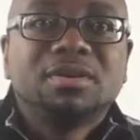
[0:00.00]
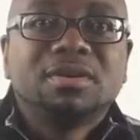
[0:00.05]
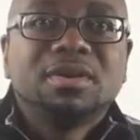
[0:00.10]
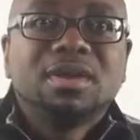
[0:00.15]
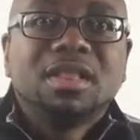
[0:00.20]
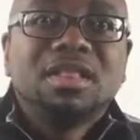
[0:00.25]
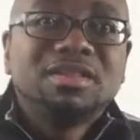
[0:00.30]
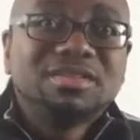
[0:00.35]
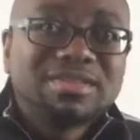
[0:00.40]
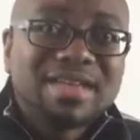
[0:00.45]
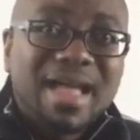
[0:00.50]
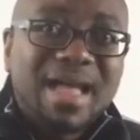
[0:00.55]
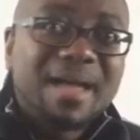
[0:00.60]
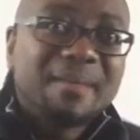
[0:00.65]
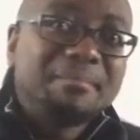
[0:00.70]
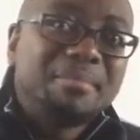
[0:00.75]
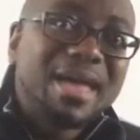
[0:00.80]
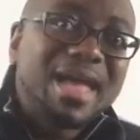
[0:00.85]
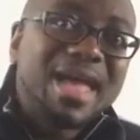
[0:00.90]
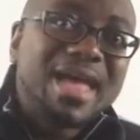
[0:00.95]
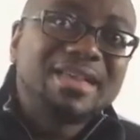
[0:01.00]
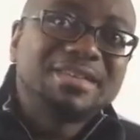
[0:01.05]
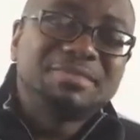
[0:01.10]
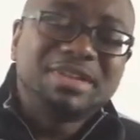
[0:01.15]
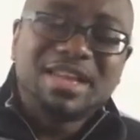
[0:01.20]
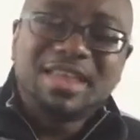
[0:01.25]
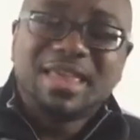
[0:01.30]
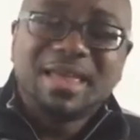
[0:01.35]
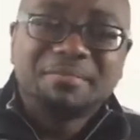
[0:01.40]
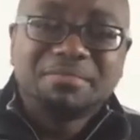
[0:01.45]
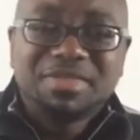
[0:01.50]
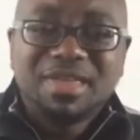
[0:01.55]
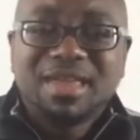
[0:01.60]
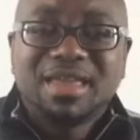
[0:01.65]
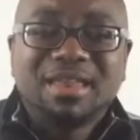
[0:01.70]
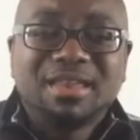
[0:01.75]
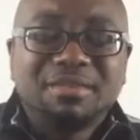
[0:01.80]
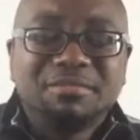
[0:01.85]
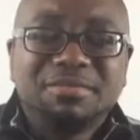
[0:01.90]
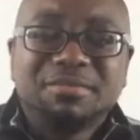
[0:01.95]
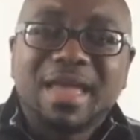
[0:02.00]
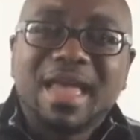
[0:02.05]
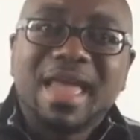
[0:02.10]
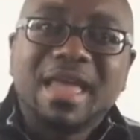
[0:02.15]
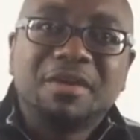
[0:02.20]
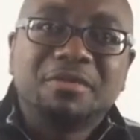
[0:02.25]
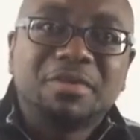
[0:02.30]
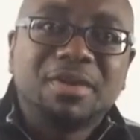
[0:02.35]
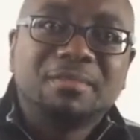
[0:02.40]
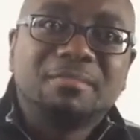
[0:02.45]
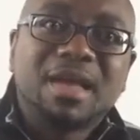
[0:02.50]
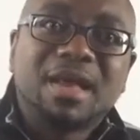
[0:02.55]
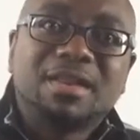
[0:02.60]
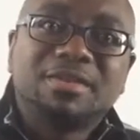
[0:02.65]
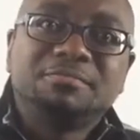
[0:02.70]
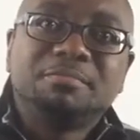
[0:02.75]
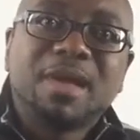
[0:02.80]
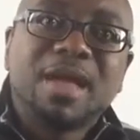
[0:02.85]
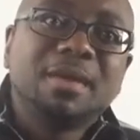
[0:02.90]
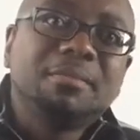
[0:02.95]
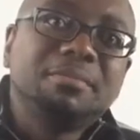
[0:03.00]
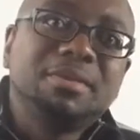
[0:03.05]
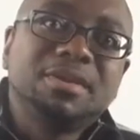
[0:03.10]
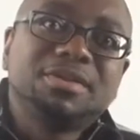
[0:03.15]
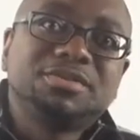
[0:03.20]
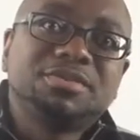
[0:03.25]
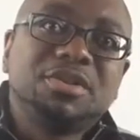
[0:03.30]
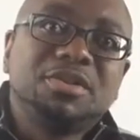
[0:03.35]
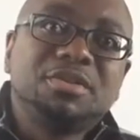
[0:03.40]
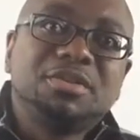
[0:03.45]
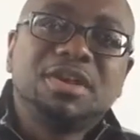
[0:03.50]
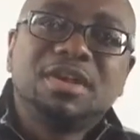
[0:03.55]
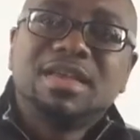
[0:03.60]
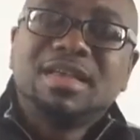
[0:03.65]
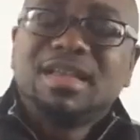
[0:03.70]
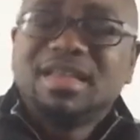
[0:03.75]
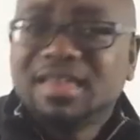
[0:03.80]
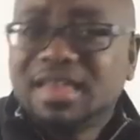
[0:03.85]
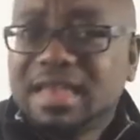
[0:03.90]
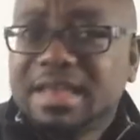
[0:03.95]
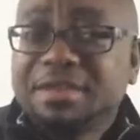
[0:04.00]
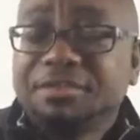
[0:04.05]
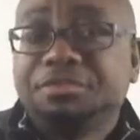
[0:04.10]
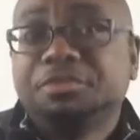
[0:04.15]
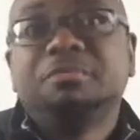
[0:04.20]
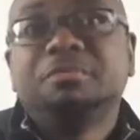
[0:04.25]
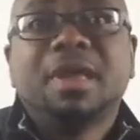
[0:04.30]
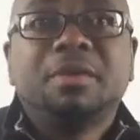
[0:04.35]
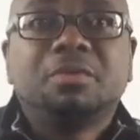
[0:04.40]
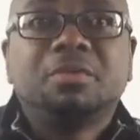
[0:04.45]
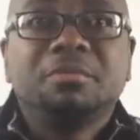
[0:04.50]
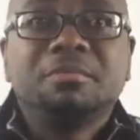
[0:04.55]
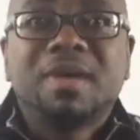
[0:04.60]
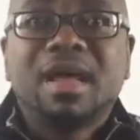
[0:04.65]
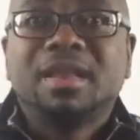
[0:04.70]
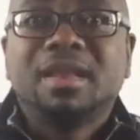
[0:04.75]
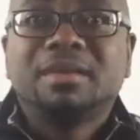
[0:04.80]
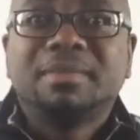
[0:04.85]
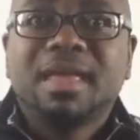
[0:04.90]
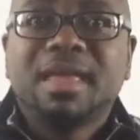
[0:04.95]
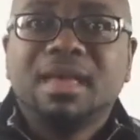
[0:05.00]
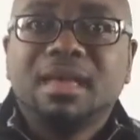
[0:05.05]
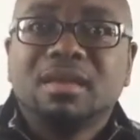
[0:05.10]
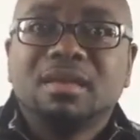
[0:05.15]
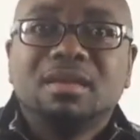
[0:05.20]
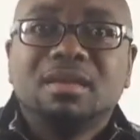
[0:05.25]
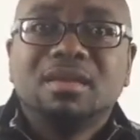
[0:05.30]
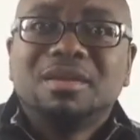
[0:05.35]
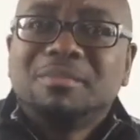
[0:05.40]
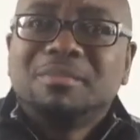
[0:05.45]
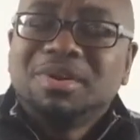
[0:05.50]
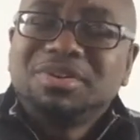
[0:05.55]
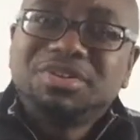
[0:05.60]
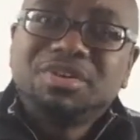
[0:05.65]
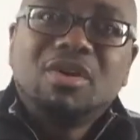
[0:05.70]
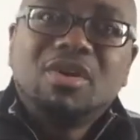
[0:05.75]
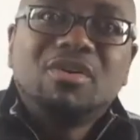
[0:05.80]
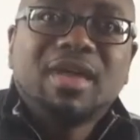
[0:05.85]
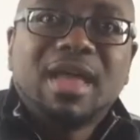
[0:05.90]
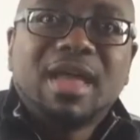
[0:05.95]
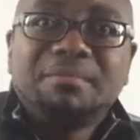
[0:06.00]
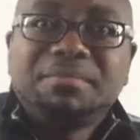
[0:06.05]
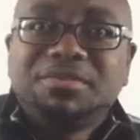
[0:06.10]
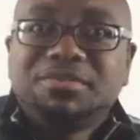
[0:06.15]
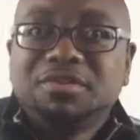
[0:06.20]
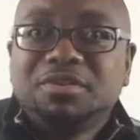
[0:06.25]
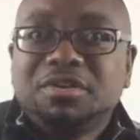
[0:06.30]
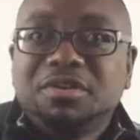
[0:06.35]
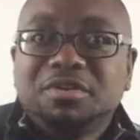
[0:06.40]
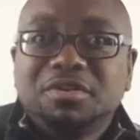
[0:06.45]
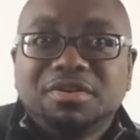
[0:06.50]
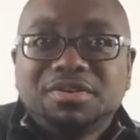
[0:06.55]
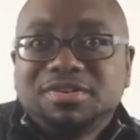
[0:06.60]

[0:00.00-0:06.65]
A little time passed, and he kept thinking he was angry about his bike being stolen. Again, his roommate reminded him, hey, why don't you call campus security?